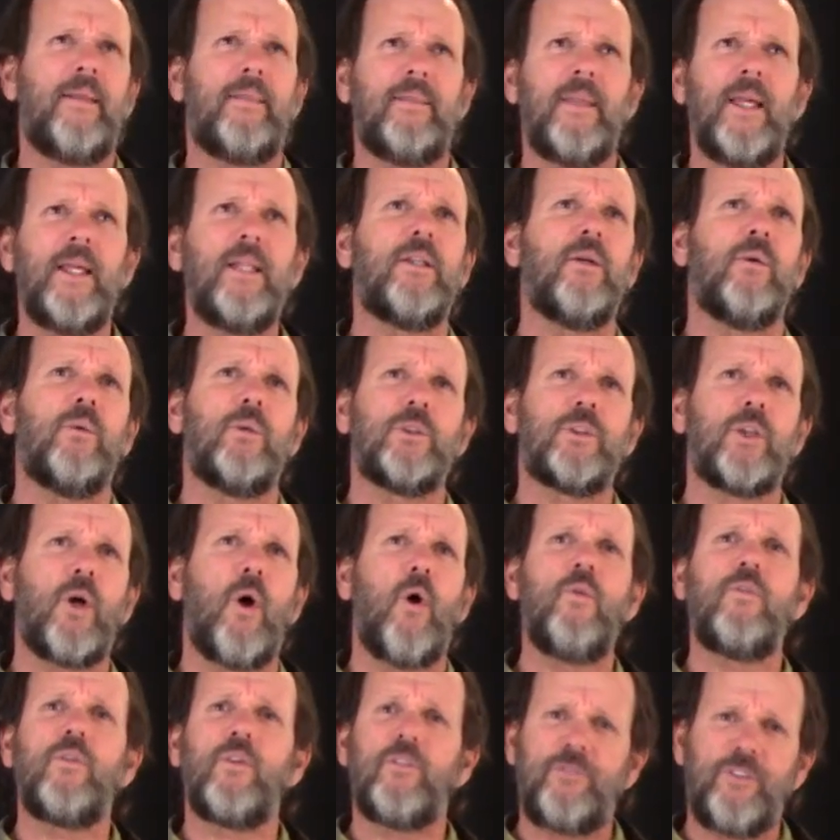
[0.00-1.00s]
think there was
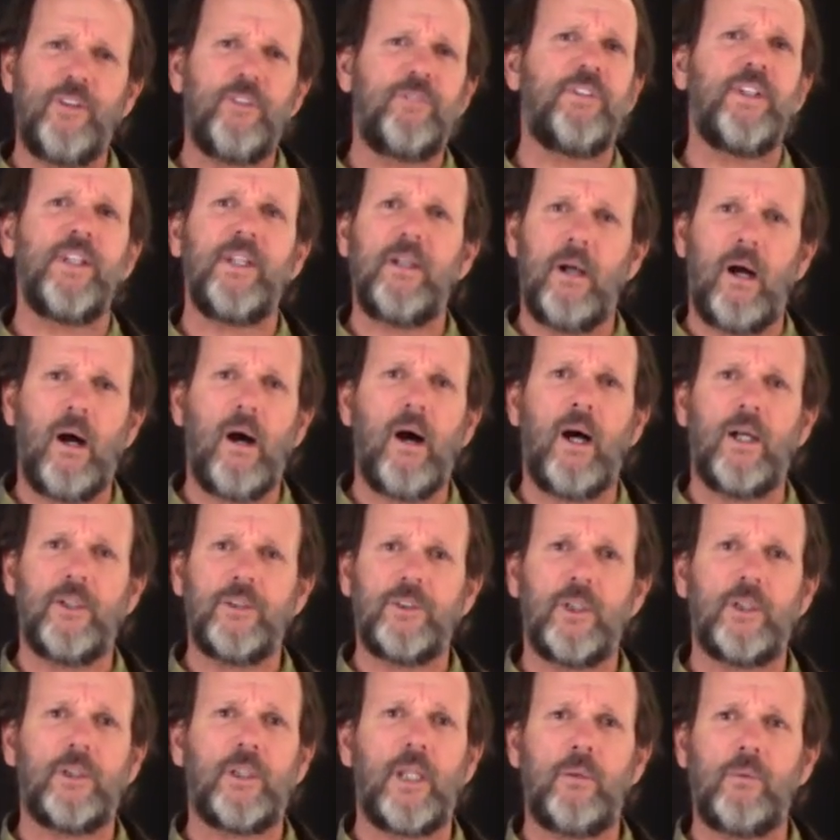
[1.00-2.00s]
over 50
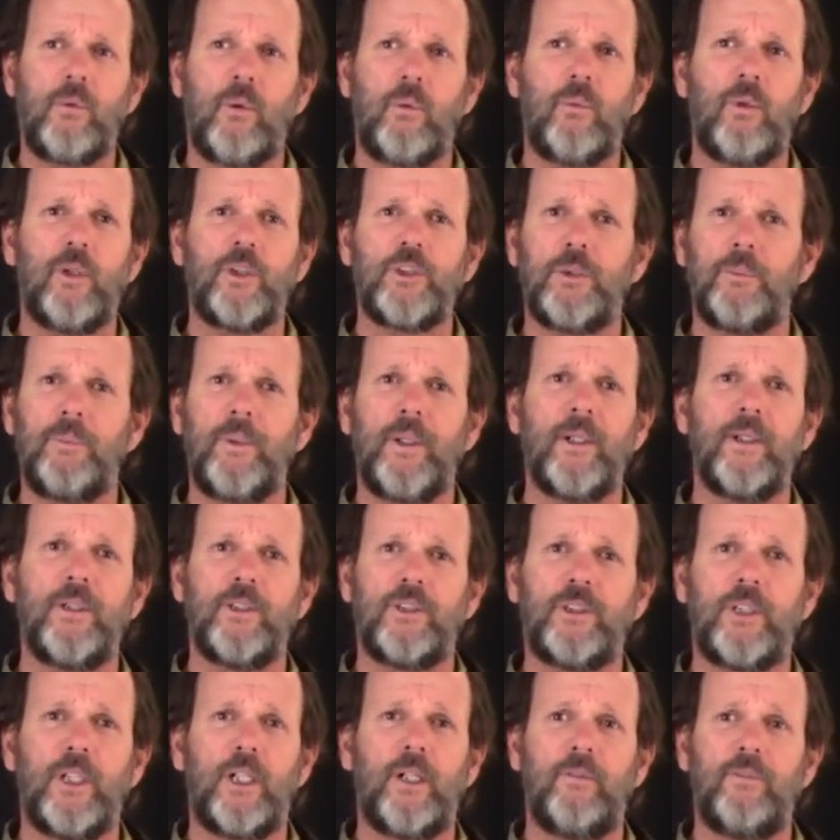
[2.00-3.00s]
gods that they were worshiping
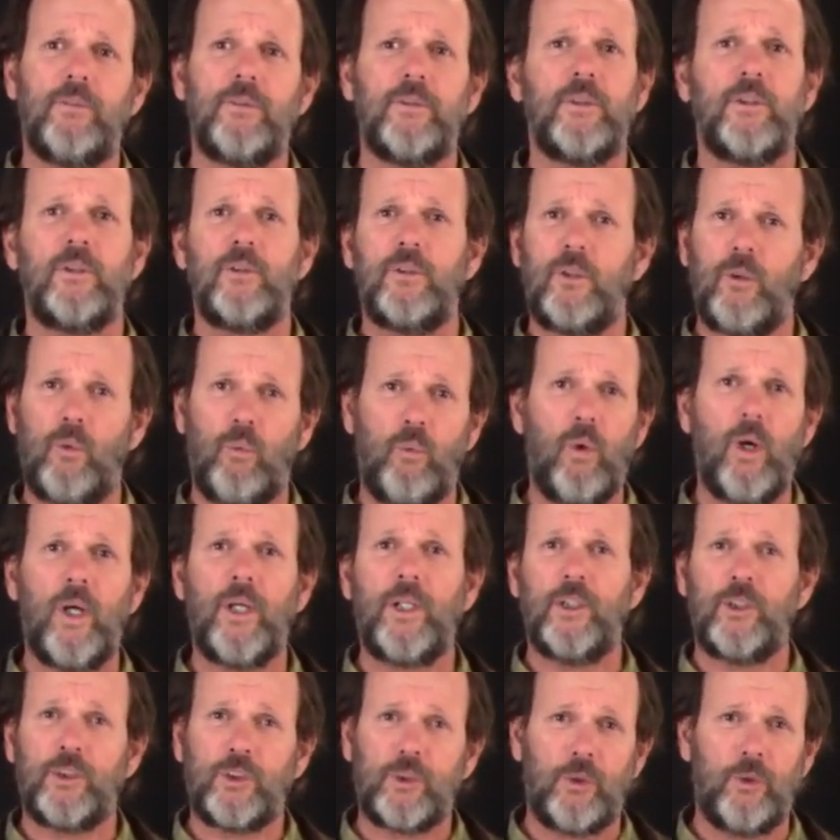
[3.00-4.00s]
instead of the
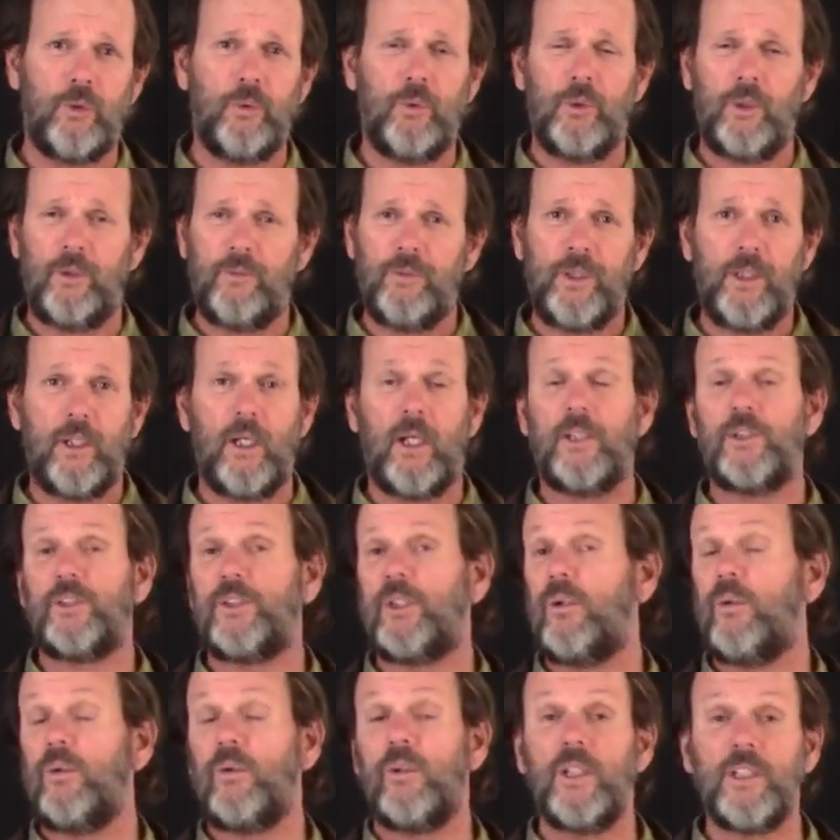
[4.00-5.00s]
one true and living God.
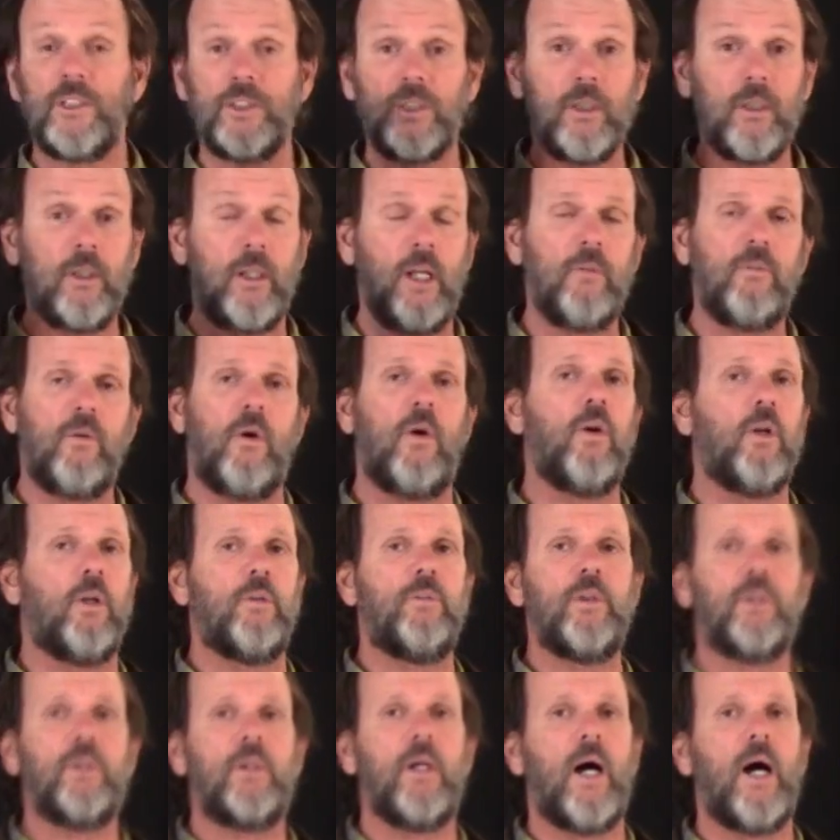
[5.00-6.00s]
So listen, love all
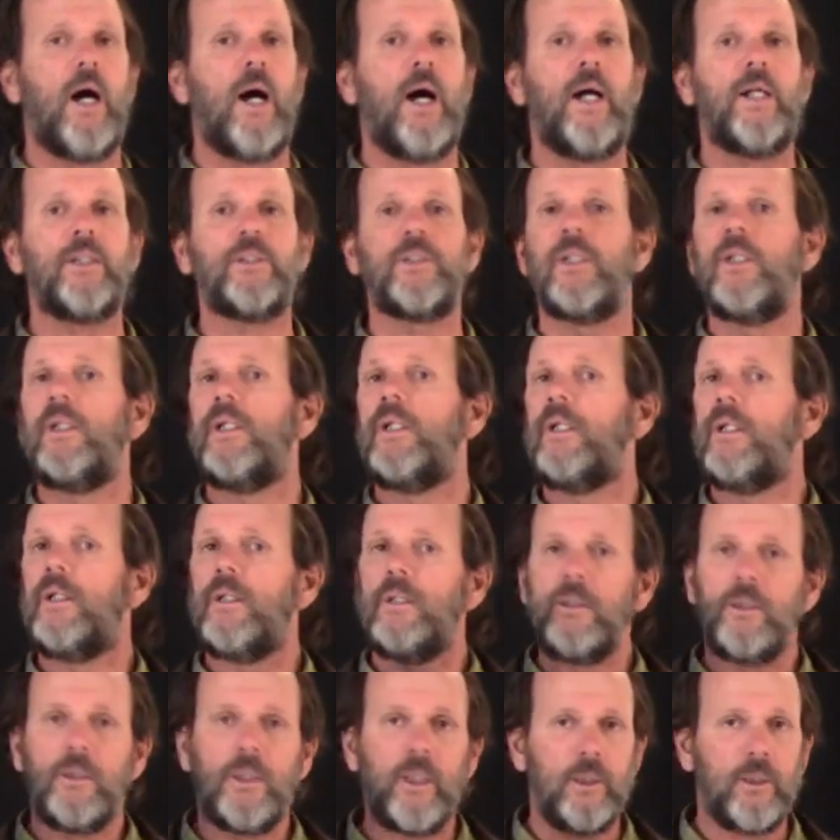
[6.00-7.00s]
of you guys.
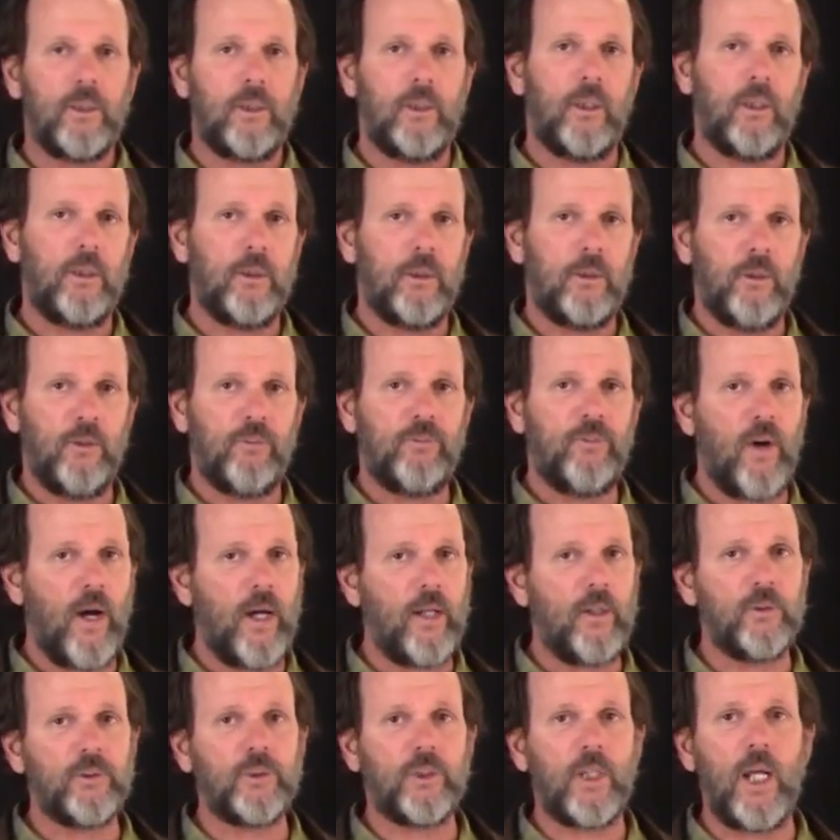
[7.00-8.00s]
The
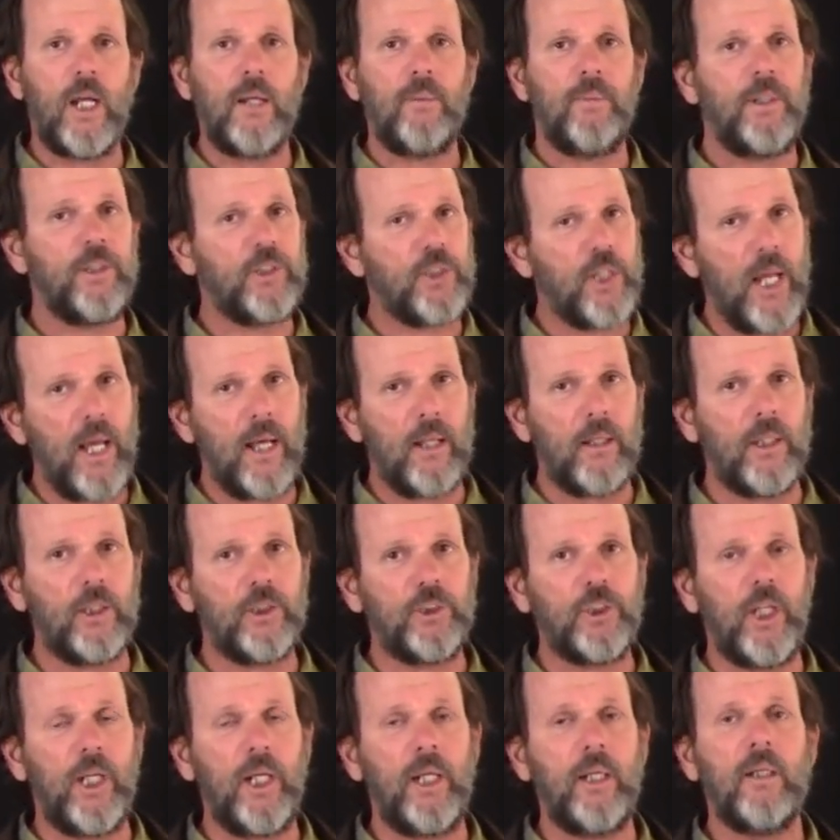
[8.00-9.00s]
final's going to be
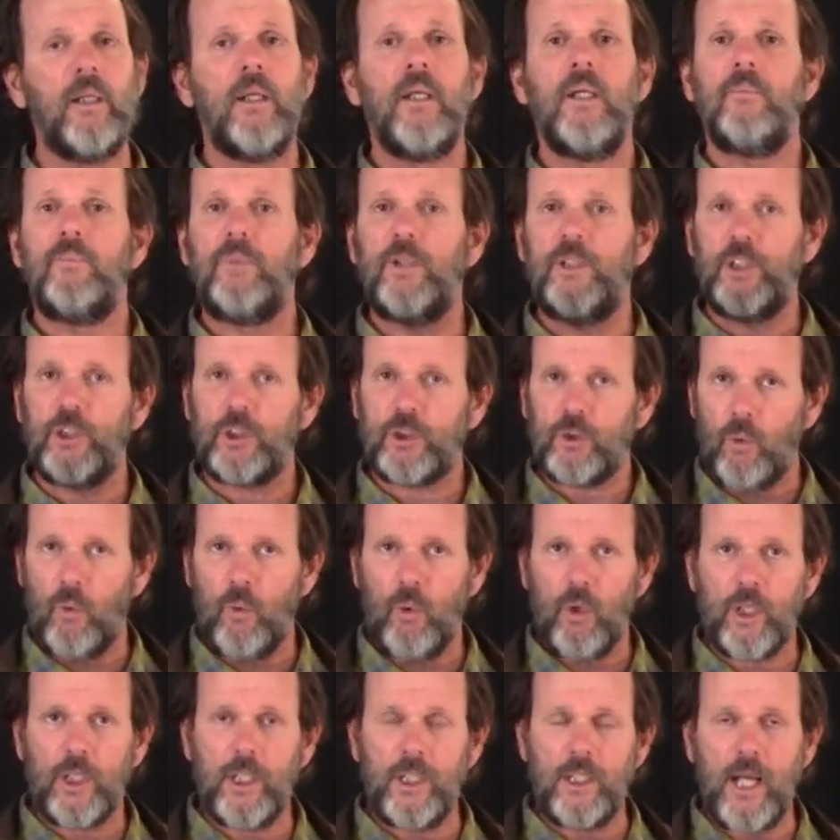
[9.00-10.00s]
challenging, but just
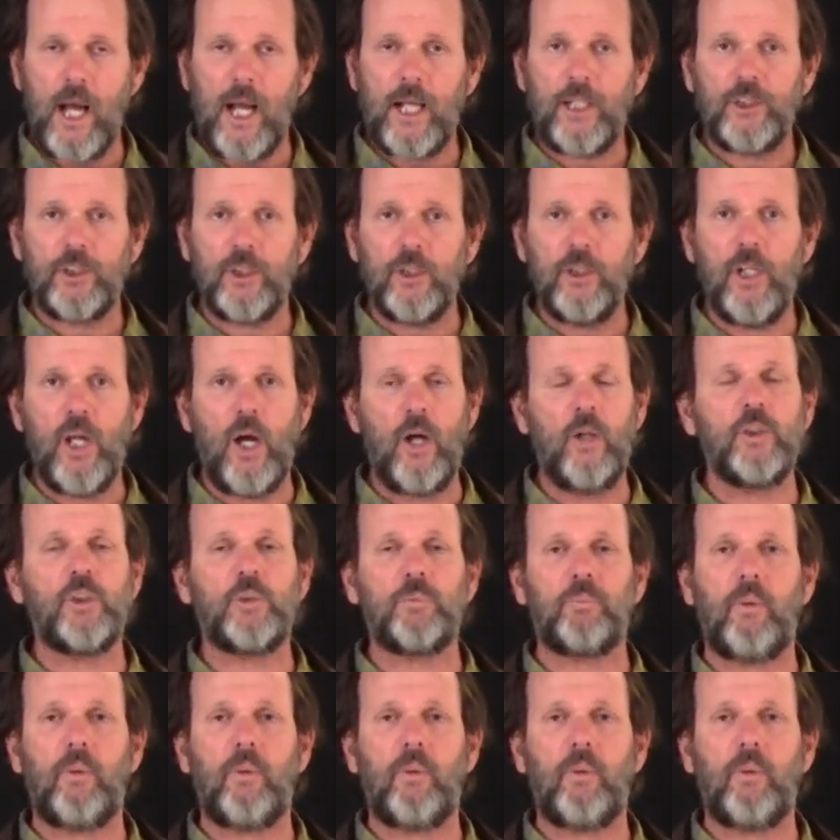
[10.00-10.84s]
organize your notes